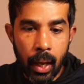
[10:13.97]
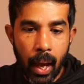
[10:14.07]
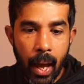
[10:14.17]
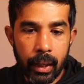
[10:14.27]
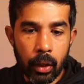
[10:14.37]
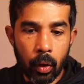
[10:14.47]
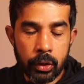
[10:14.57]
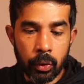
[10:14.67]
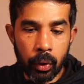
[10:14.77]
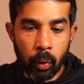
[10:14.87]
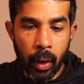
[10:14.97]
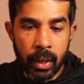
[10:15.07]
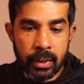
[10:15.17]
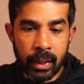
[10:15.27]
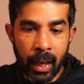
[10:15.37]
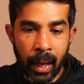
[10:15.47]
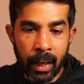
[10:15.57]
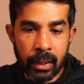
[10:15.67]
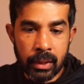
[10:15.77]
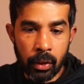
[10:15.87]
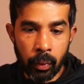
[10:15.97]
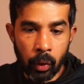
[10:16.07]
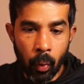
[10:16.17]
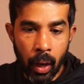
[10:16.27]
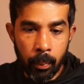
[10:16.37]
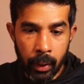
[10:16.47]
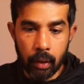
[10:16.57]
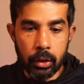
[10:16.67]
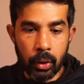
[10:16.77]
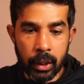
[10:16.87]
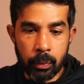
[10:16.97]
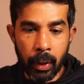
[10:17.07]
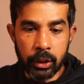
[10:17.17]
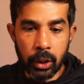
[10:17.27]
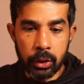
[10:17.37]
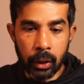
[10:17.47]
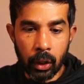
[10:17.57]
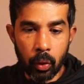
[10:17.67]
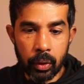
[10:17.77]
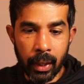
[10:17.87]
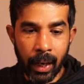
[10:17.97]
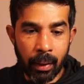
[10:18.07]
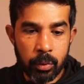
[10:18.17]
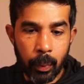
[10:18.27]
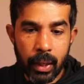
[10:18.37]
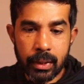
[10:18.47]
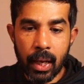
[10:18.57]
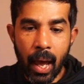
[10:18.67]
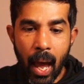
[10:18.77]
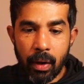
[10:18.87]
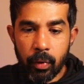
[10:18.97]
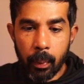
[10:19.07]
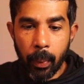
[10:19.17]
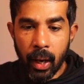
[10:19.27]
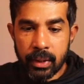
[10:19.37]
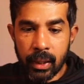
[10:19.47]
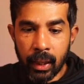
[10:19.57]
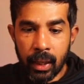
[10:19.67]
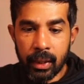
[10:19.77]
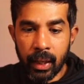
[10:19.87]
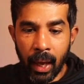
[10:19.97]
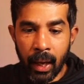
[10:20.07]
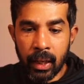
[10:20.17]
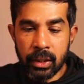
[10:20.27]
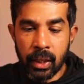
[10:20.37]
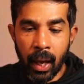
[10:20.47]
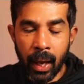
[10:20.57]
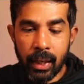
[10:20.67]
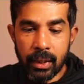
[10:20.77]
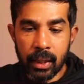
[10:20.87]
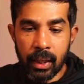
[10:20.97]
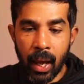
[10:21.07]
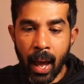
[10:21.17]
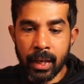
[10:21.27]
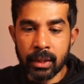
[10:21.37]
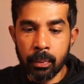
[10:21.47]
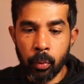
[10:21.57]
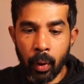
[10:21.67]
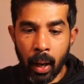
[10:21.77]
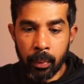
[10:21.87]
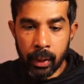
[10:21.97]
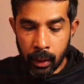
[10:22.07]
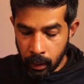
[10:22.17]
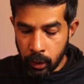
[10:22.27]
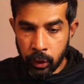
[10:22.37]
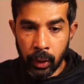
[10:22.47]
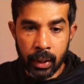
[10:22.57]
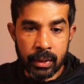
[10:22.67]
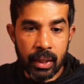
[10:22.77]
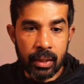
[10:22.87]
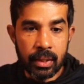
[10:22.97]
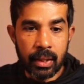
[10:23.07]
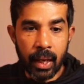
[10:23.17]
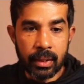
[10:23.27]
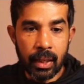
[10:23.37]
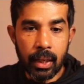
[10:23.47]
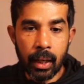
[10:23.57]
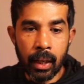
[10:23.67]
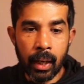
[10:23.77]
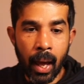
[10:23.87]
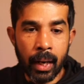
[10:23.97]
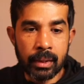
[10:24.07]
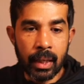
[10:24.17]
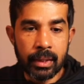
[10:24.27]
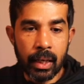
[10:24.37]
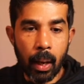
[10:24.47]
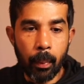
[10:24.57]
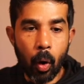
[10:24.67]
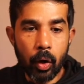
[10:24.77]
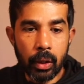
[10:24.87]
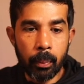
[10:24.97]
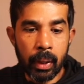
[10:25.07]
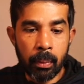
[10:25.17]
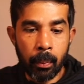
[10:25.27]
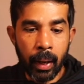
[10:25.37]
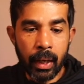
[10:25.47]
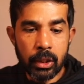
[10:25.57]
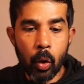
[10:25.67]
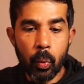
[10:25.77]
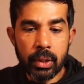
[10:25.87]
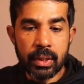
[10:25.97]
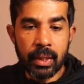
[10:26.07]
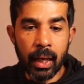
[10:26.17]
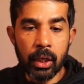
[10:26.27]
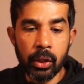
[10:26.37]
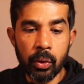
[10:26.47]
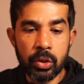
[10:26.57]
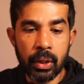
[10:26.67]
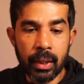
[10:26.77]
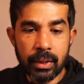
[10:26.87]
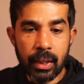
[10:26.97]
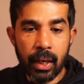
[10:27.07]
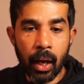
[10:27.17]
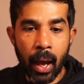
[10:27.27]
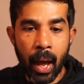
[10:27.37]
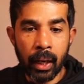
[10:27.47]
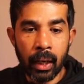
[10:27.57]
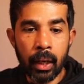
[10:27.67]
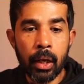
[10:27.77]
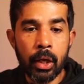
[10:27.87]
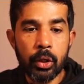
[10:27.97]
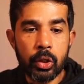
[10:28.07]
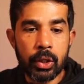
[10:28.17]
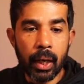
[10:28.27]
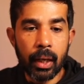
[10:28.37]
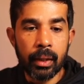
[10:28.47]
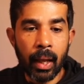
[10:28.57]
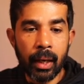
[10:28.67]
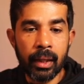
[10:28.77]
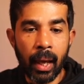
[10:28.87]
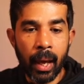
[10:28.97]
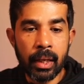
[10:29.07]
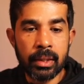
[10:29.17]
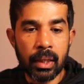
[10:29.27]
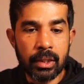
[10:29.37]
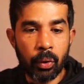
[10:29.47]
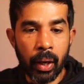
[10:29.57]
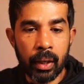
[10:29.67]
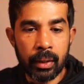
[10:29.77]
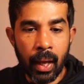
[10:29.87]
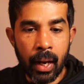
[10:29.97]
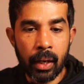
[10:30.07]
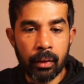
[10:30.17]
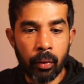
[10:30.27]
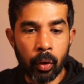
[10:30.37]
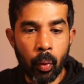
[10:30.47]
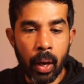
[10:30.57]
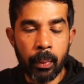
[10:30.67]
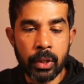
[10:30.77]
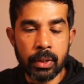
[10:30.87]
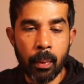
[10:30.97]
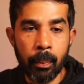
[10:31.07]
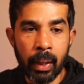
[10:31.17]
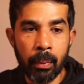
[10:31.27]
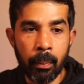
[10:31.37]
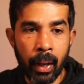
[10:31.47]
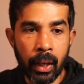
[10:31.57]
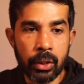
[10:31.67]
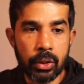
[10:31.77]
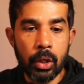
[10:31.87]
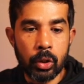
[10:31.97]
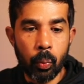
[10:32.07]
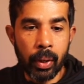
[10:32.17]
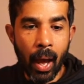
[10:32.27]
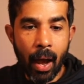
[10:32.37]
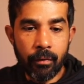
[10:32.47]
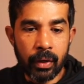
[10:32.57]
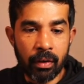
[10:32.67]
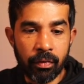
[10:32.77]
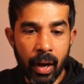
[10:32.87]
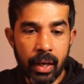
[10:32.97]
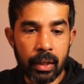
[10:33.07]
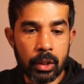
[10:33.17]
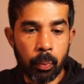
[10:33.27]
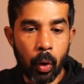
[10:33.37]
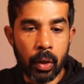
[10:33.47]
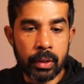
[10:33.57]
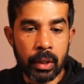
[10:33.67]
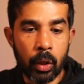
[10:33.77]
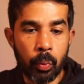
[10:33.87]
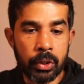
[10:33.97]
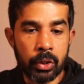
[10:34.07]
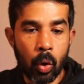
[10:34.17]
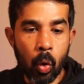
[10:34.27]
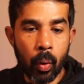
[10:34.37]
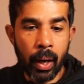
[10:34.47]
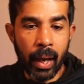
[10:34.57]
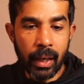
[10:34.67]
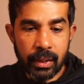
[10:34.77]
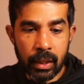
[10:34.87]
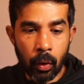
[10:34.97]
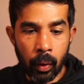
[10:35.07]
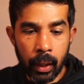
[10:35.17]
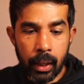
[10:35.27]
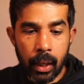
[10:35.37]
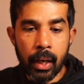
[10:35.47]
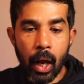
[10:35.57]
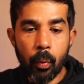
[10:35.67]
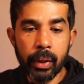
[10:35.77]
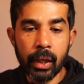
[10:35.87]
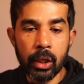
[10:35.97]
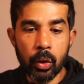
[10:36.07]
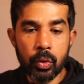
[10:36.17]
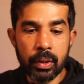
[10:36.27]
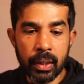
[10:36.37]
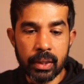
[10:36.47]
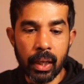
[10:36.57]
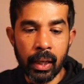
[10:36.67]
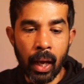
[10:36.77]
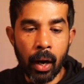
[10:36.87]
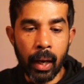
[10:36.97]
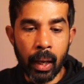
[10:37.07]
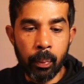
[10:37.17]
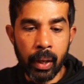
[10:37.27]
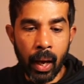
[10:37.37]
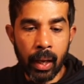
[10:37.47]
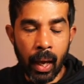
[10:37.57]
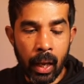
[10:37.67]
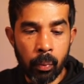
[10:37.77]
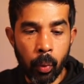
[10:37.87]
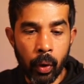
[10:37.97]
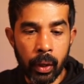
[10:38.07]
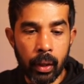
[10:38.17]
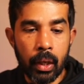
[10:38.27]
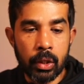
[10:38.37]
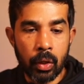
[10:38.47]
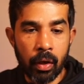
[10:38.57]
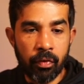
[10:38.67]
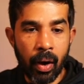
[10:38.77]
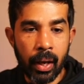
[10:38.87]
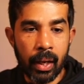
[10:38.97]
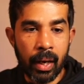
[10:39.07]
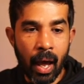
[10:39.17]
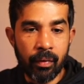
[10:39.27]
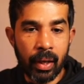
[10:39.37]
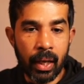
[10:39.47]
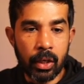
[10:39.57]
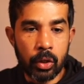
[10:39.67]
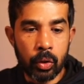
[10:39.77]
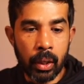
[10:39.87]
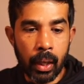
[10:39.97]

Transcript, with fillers: and it also requires the age requirement. So let's make sure to include the namespace and we are passing in the age 18 as the parameter. So you can see this takes in and sets it up on the minimum age, which is then used inside our handler to check that the age is greater than the requirement's minimum age. So we have defined this policy, which is over 18 only. Now we can use this in our API endpoint. So if I navigate to the